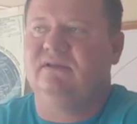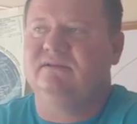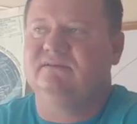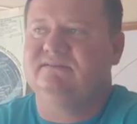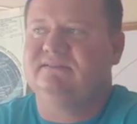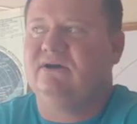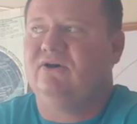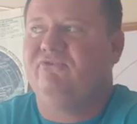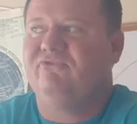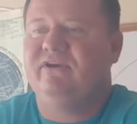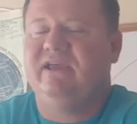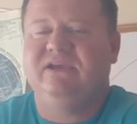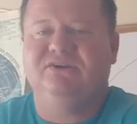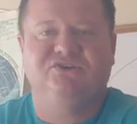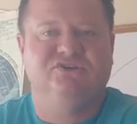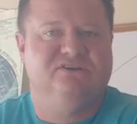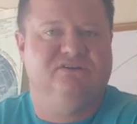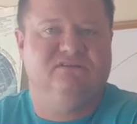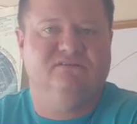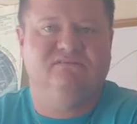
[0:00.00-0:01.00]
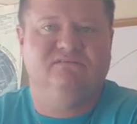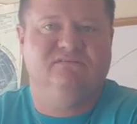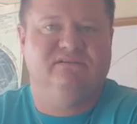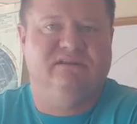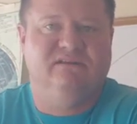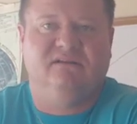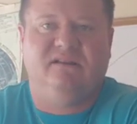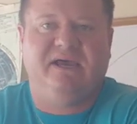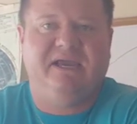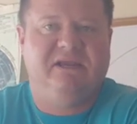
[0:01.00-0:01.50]
Salvation,
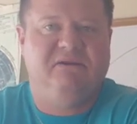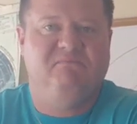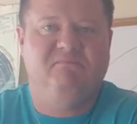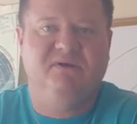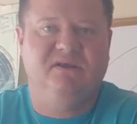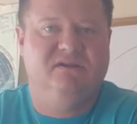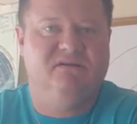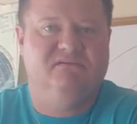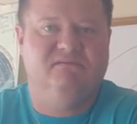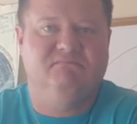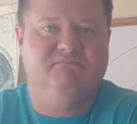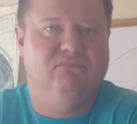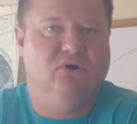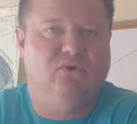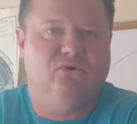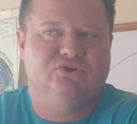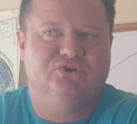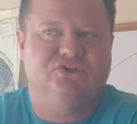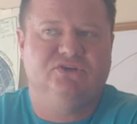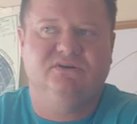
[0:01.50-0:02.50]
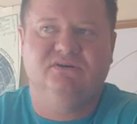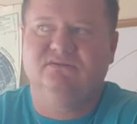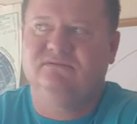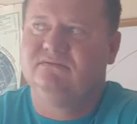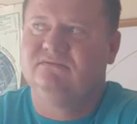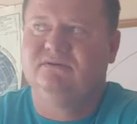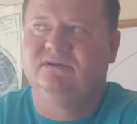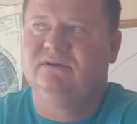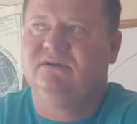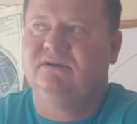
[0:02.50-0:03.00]
enlightenment, moksha,
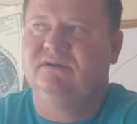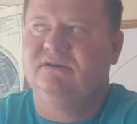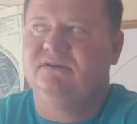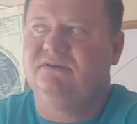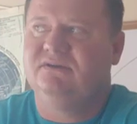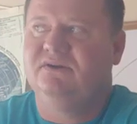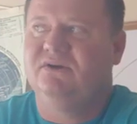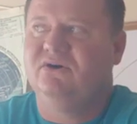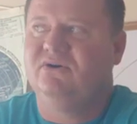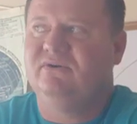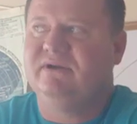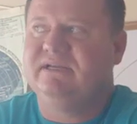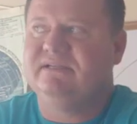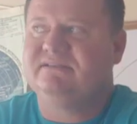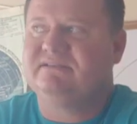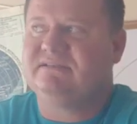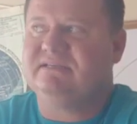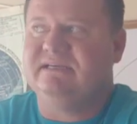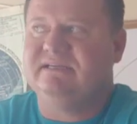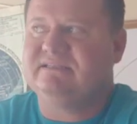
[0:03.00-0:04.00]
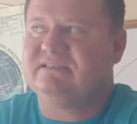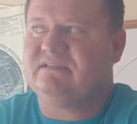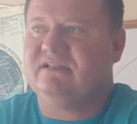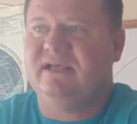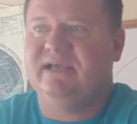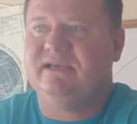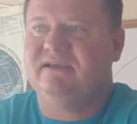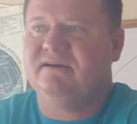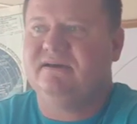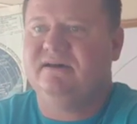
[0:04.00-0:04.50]
you know, it's
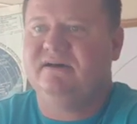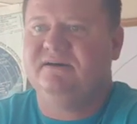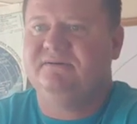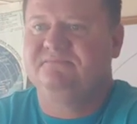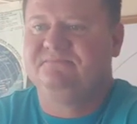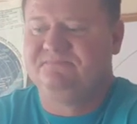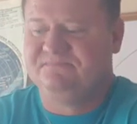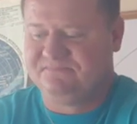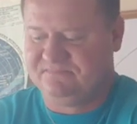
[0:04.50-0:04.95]
like a